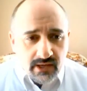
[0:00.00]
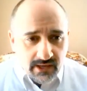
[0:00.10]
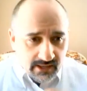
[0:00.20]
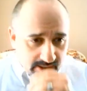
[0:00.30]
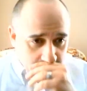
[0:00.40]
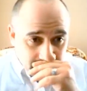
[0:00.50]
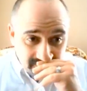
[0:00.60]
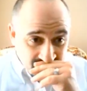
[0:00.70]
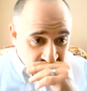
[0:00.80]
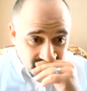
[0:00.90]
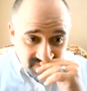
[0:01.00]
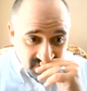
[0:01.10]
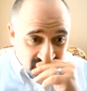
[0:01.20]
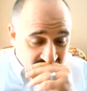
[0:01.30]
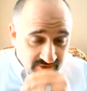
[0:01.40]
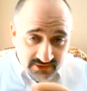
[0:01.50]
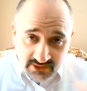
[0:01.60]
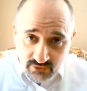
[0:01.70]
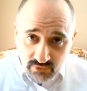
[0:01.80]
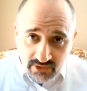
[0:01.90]
And
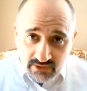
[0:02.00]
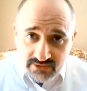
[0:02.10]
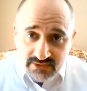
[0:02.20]
obviously we are